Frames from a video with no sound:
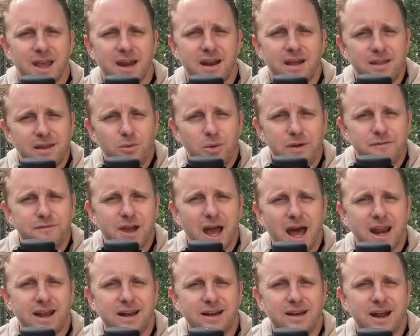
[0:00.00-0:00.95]
And I think we've
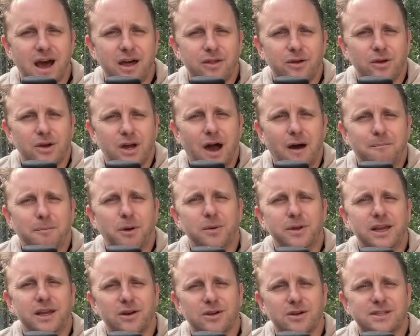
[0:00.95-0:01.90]
got another couple
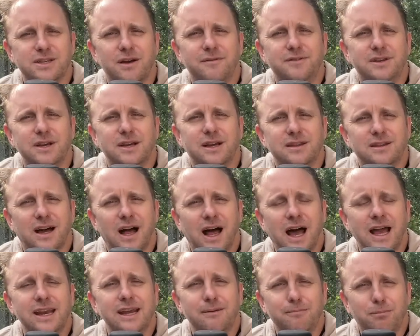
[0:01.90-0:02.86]
years years of
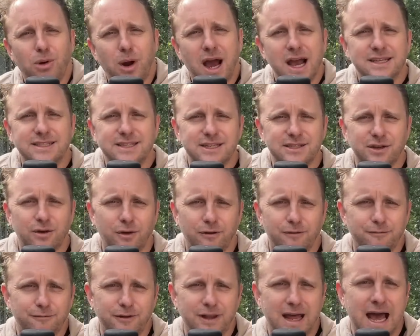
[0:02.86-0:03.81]
declining prices or
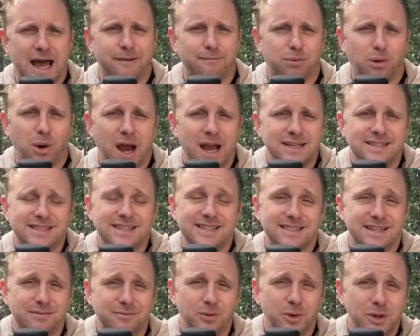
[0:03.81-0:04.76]
flat
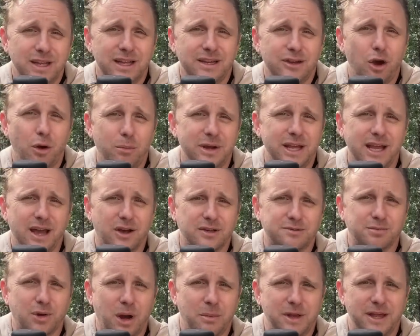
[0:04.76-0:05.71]
prices, and really nobody else
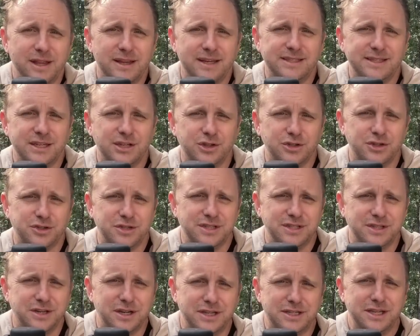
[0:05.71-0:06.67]
probably in this industry
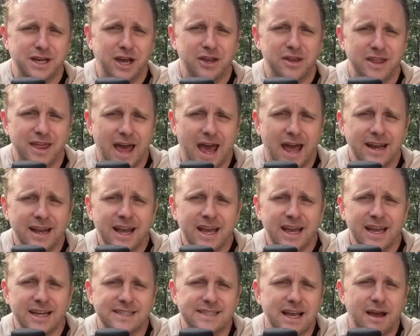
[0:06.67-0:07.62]
is going to tell you that
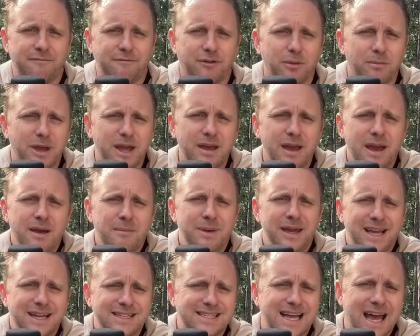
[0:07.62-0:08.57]
except for me
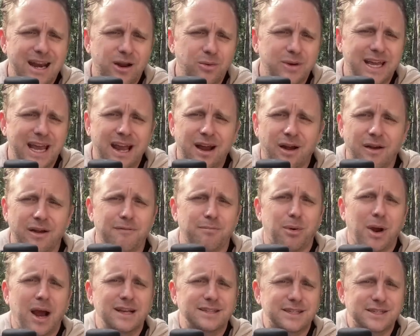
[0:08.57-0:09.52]
because I don't care if
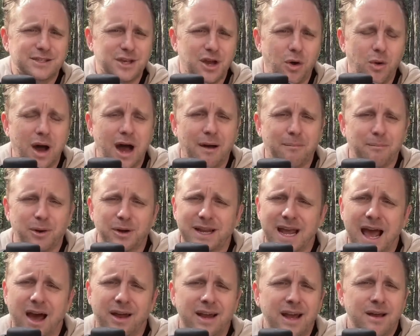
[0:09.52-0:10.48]
prices go up or
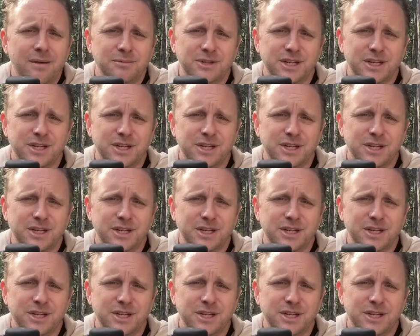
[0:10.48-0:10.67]
down.